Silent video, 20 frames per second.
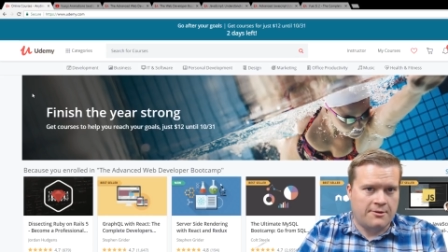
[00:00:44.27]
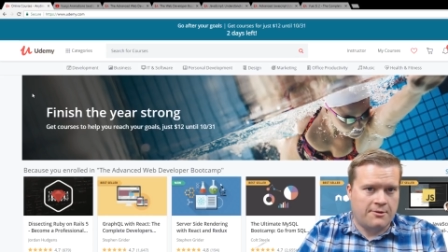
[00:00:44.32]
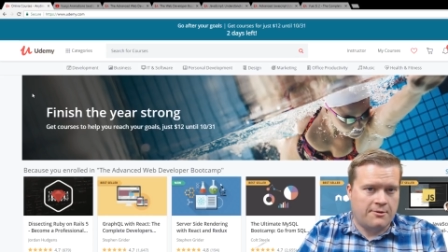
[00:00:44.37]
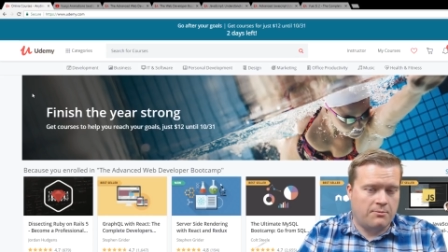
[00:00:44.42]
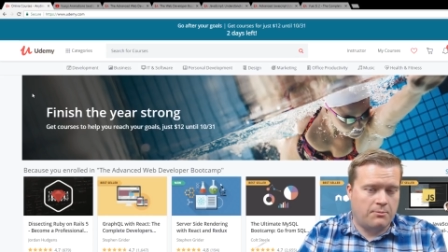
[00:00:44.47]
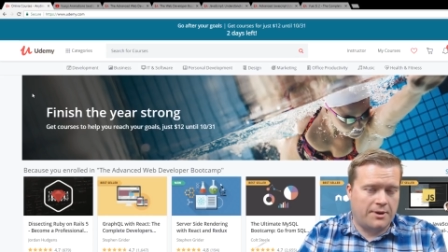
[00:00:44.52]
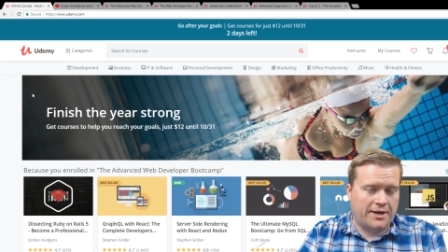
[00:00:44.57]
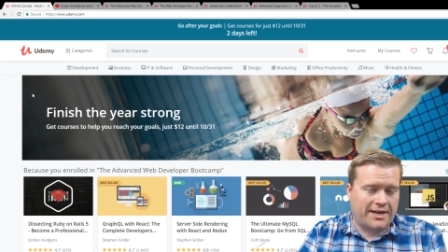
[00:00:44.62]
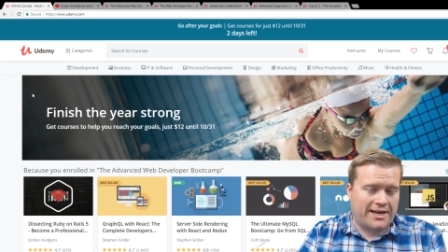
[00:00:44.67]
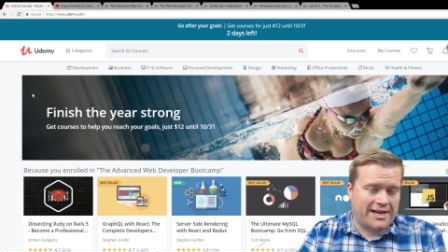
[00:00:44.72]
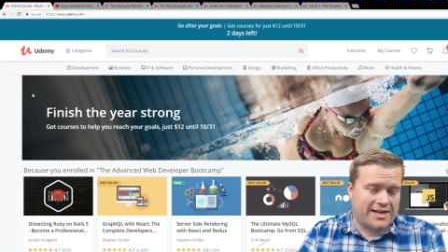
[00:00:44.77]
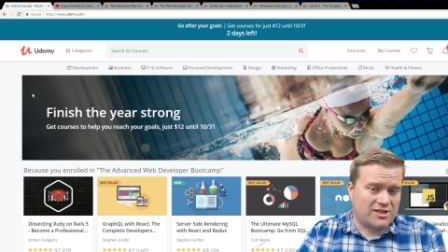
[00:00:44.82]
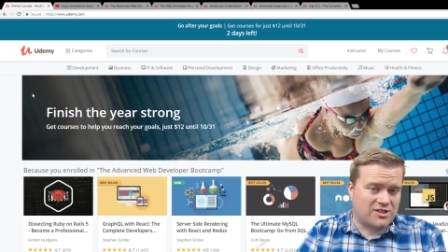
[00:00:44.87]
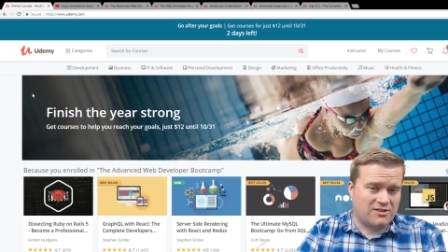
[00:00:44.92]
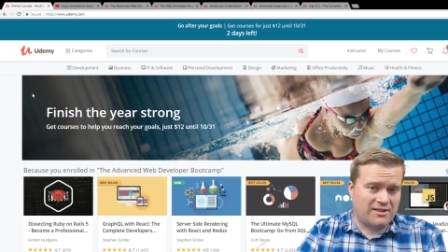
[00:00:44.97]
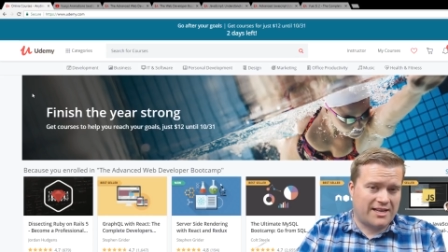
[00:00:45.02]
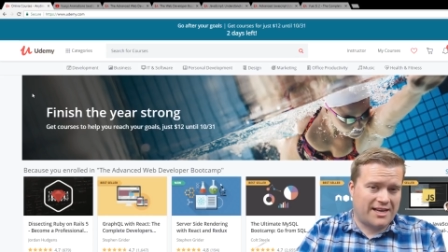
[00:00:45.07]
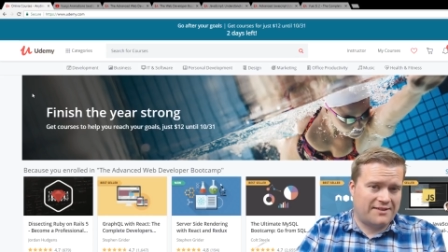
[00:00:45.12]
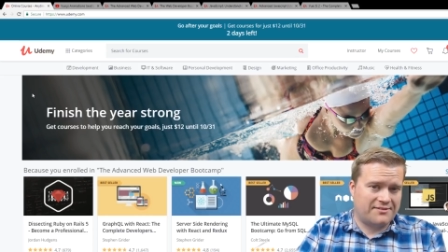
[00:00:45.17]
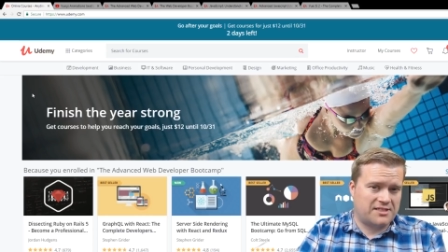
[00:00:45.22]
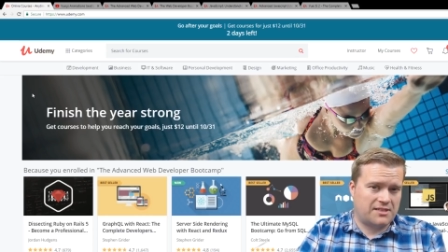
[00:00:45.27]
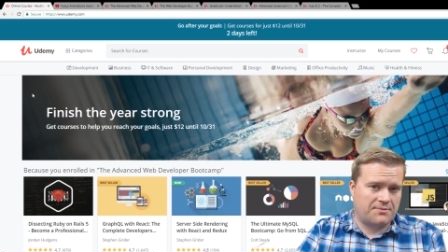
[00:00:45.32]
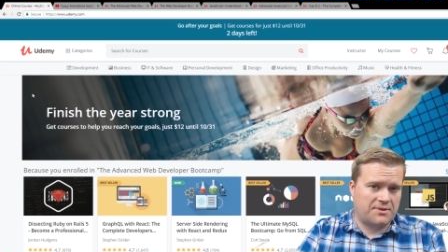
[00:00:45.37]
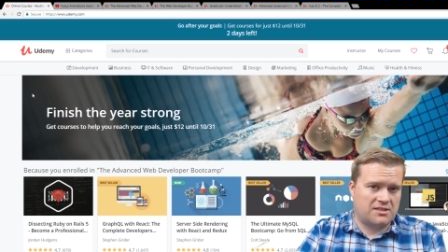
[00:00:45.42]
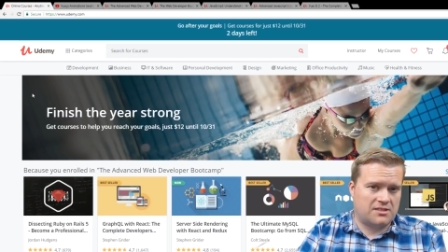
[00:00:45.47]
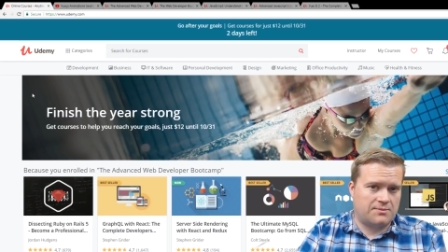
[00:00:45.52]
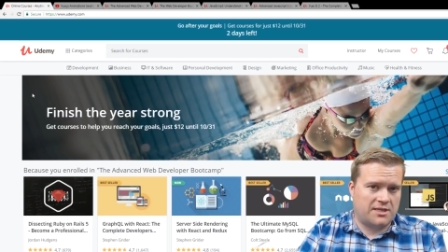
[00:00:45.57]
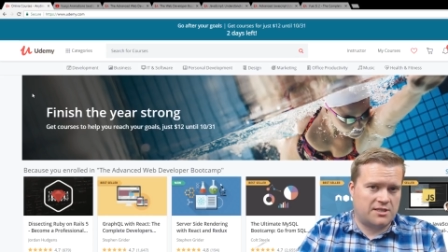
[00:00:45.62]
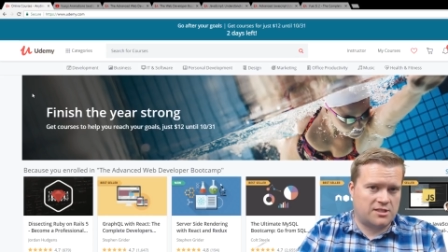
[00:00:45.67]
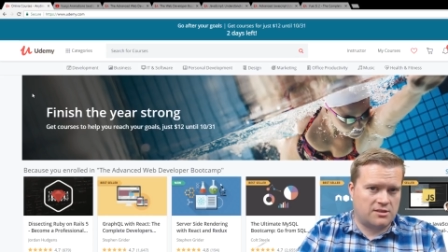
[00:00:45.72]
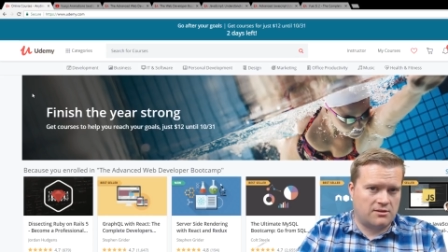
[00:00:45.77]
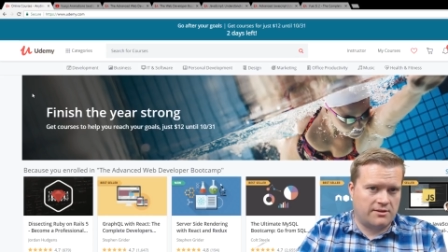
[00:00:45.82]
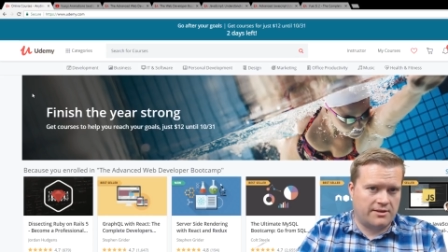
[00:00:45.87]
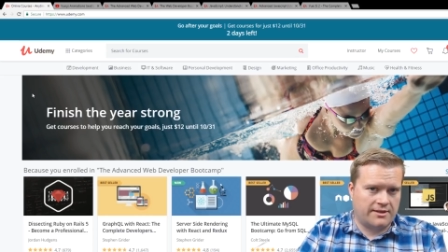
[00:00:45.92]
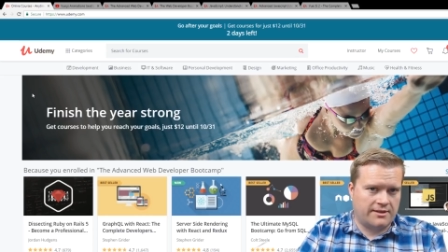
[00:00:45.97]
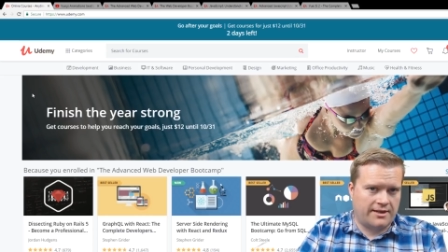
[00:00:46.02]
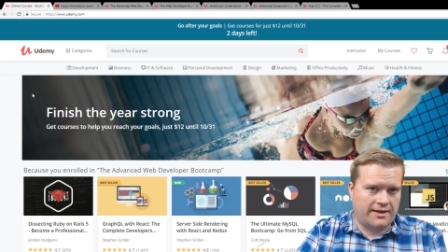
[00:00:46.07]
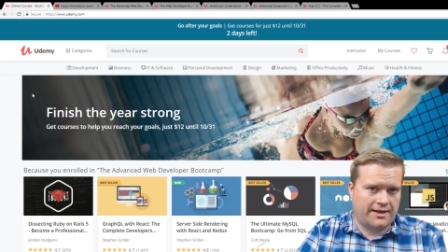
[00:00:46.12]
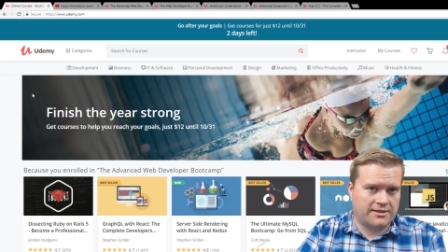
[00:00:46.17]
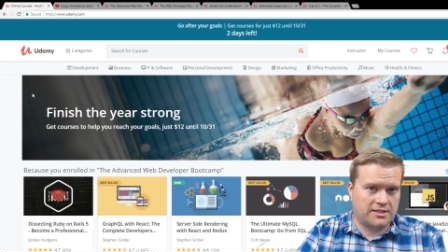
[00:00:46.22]
But I actually have something special,
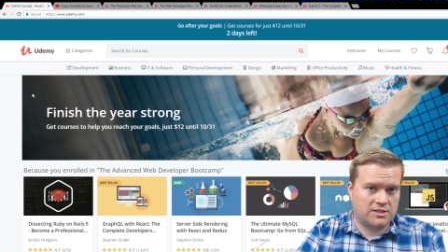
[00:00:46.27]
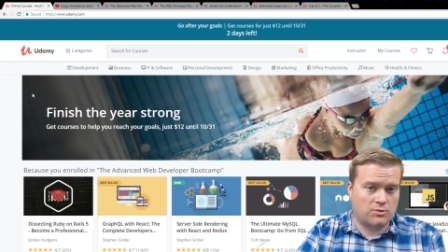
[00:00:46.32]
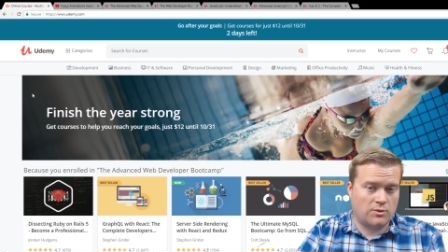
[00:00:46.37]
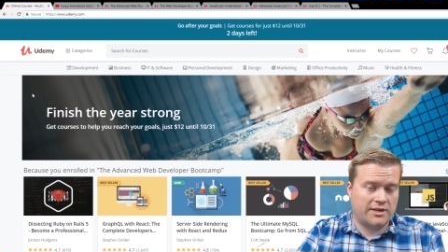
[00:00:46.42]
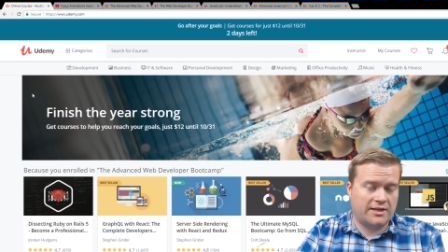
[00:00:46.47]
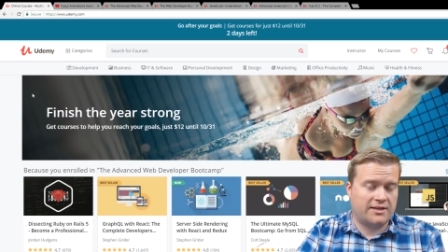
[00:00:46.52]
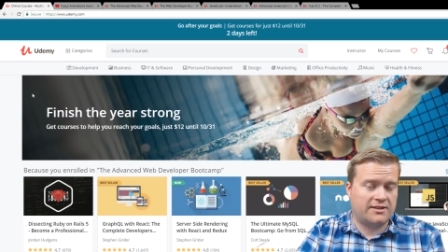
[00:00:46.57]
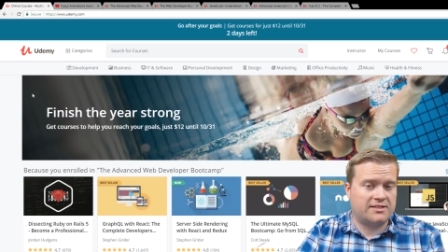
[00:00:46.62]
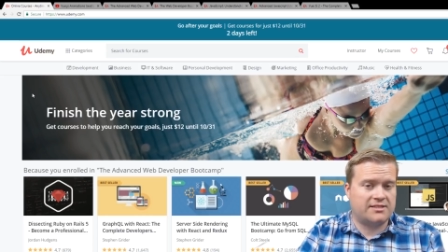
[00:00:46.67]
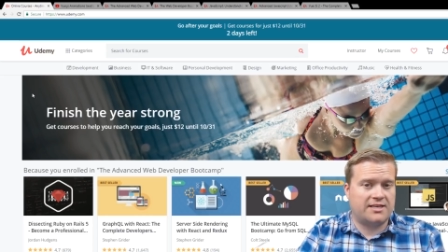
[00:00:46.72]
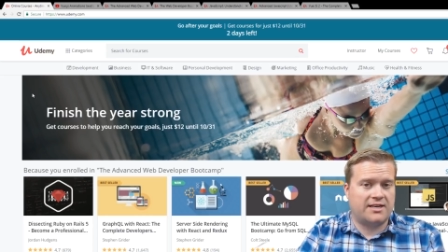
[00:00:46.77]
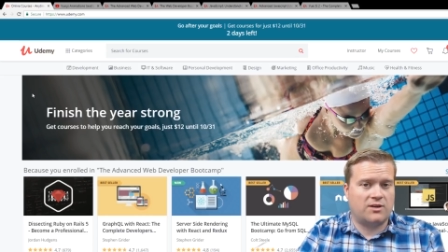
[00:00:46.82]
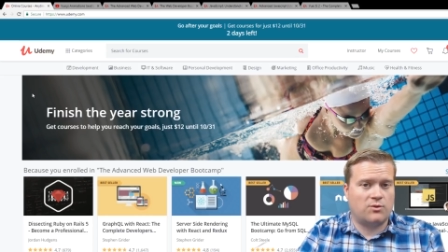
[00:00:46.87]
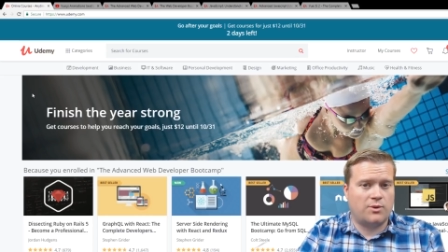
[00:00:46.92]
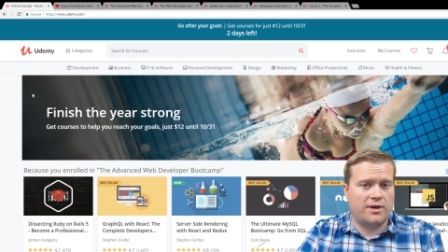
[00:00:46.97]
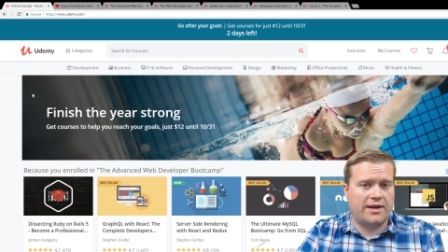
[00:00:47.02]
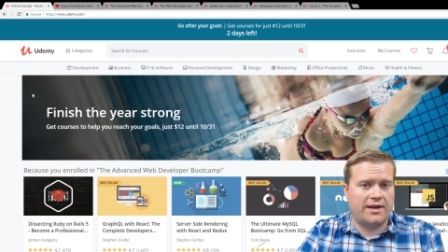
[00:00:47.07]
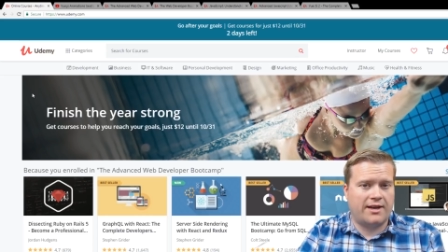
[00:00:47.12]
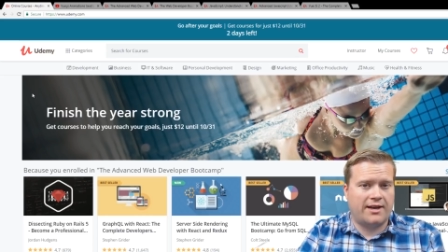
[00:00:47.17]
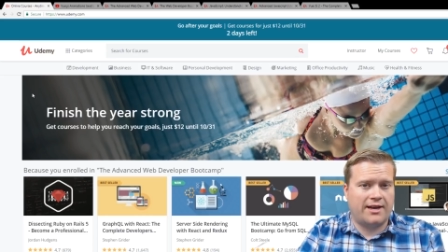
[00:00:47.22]
and I just want to get this out of the way.